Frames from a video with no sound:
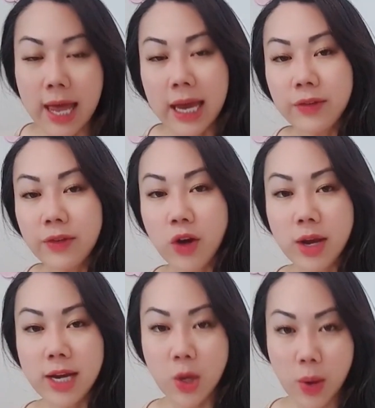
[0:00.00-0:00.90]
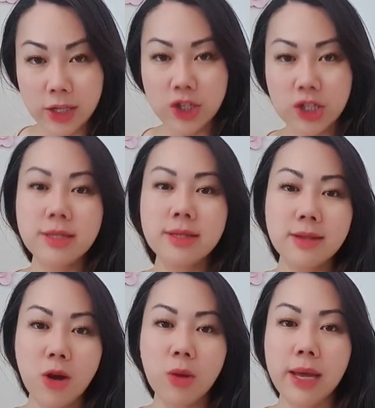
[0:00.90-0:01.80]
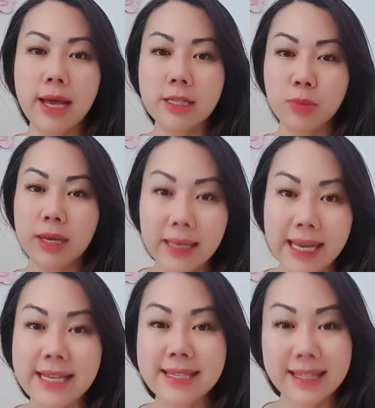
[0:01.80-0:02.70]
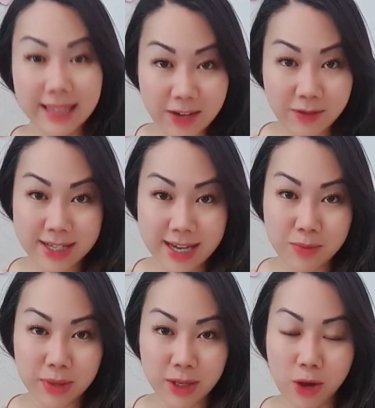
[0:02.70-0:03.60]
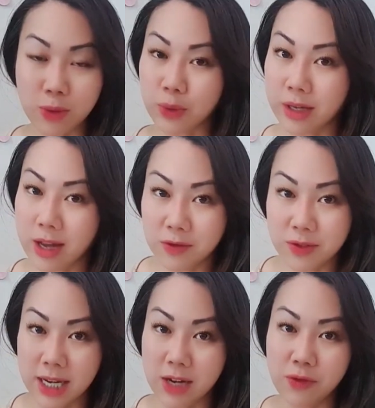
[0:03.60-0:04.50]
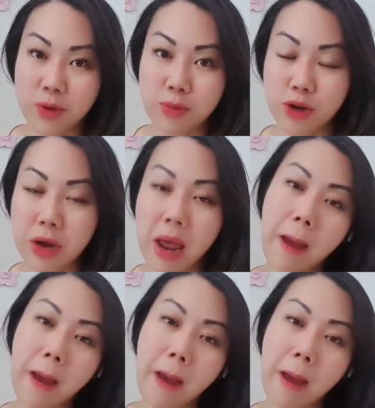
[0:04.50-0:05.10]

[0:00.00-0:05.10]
If you've got any questions, comments, please leave it down below. We would love to hear from you.